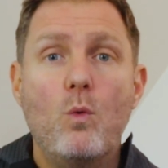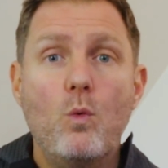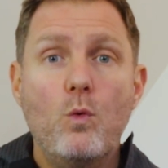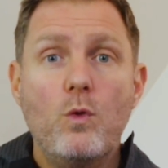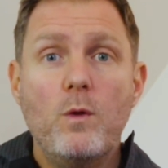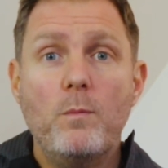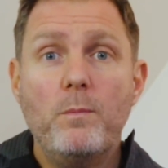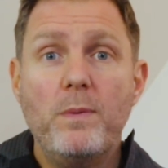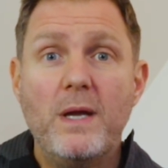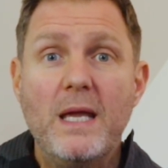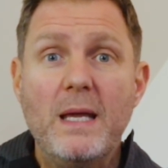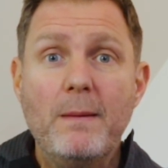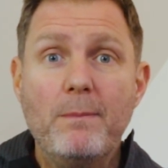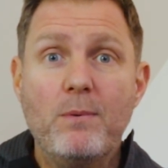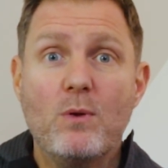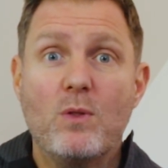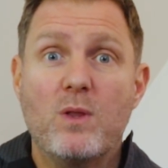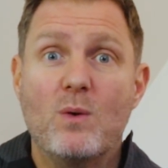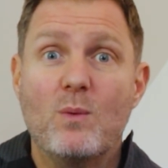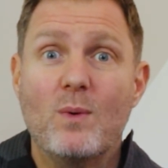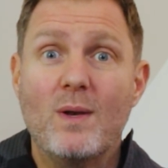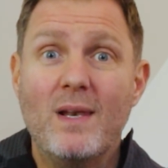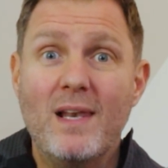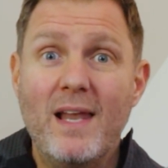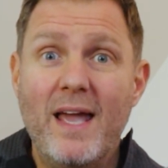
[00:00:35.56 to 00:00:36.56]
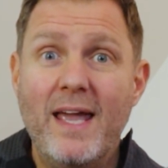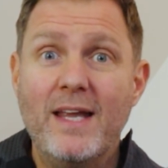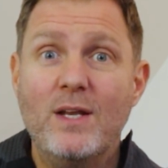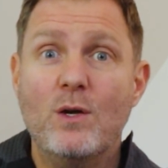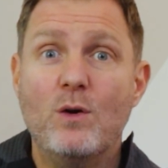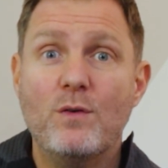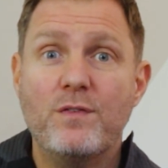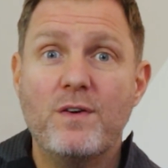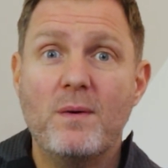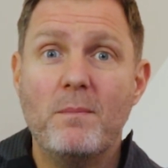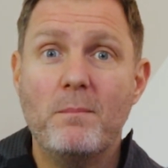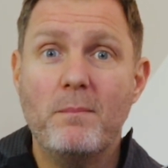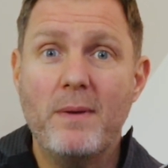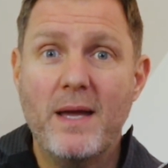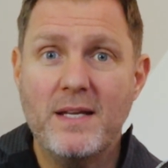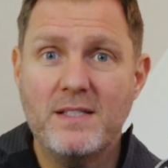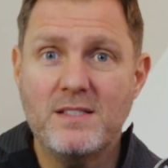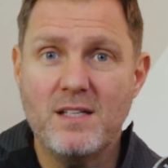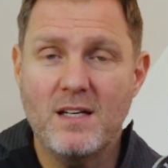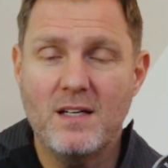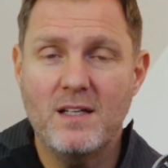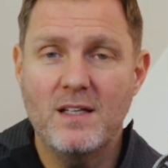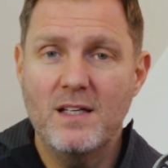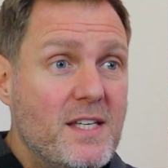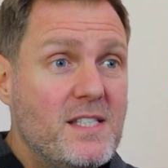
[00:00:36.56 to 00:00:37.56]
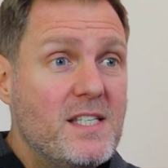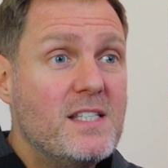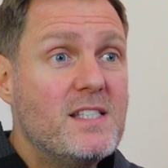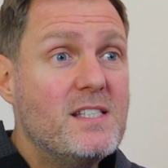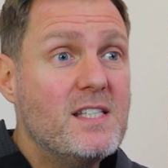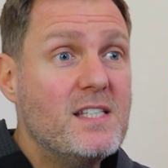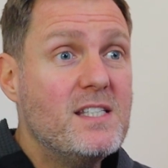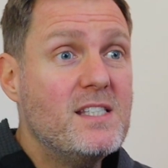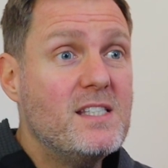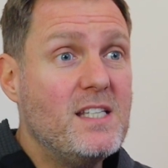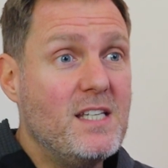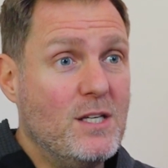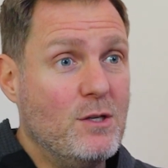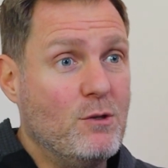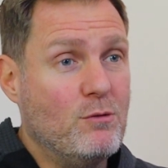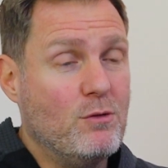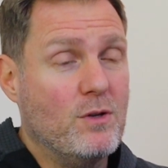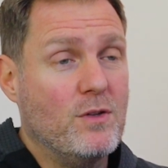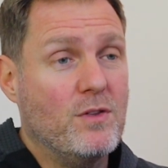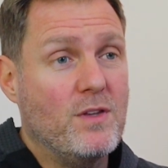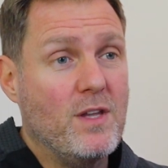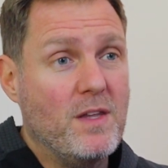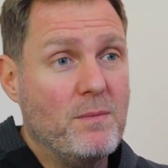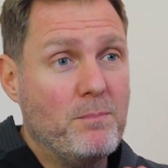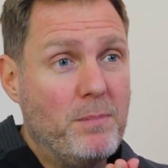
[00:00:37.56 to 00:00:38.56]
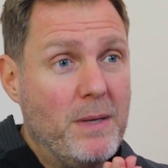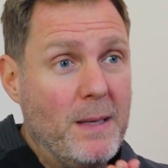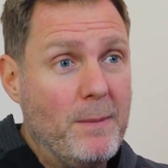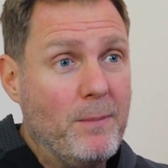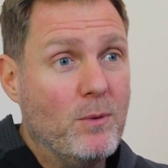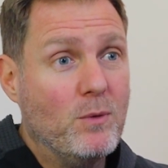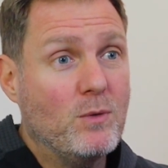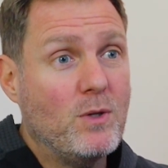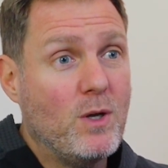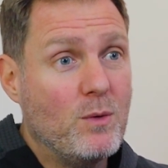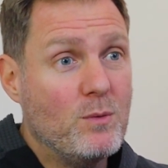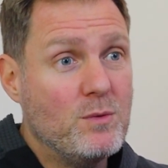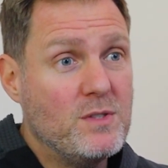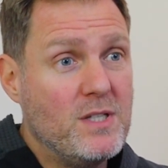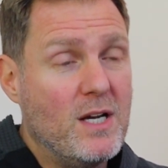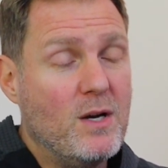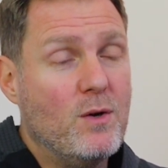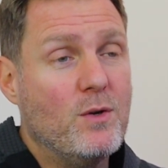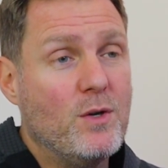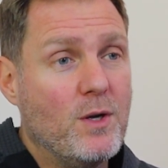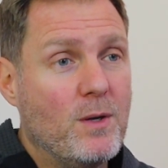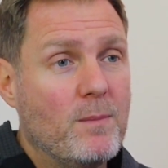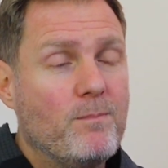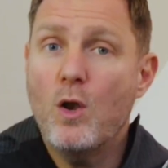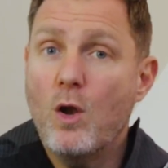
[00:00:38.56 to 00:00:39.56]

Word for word: all the people that were laid off at Meta. This is the secret that people don't tell you.